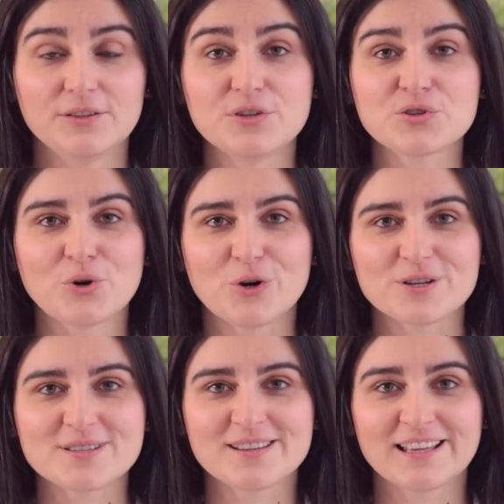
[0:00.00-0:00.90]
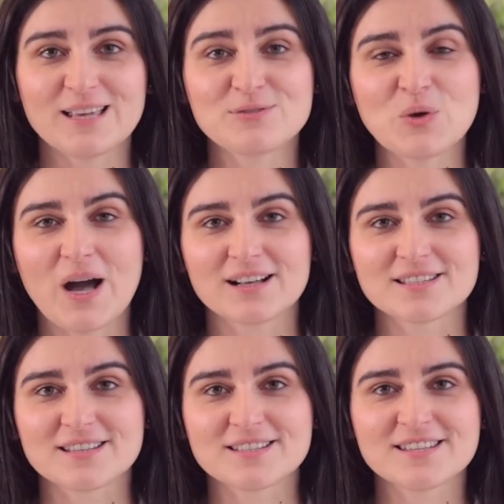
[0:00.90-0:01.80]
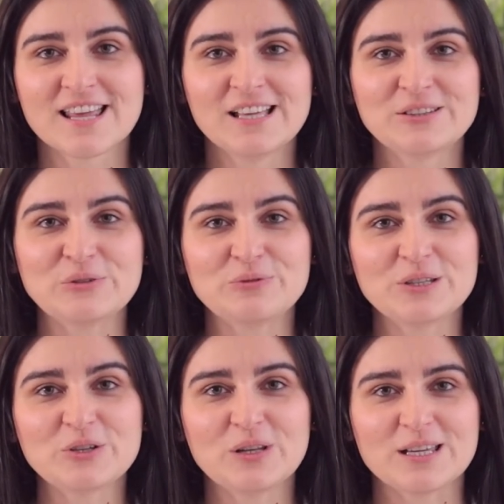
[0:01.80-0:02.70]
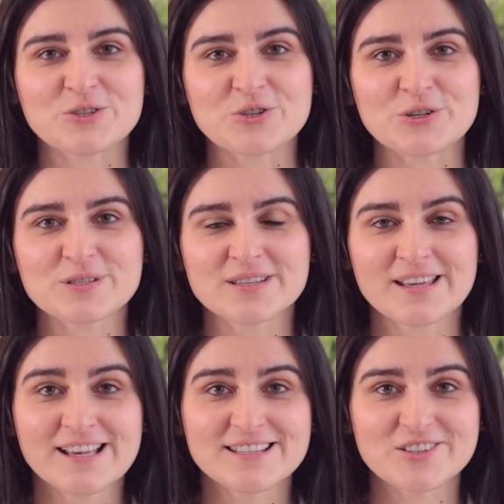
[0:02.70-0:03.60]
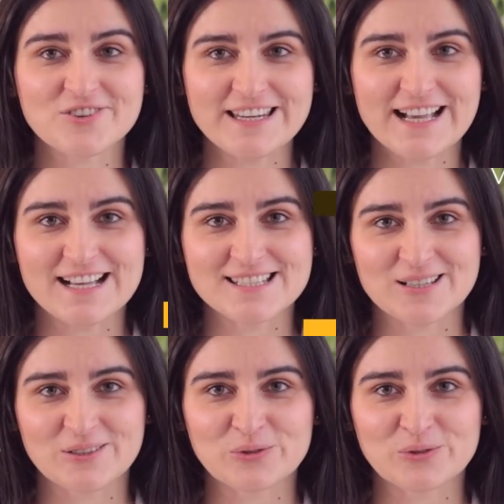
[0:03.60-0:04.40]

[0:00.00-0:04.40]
This course gives you access to video lectures, screencasting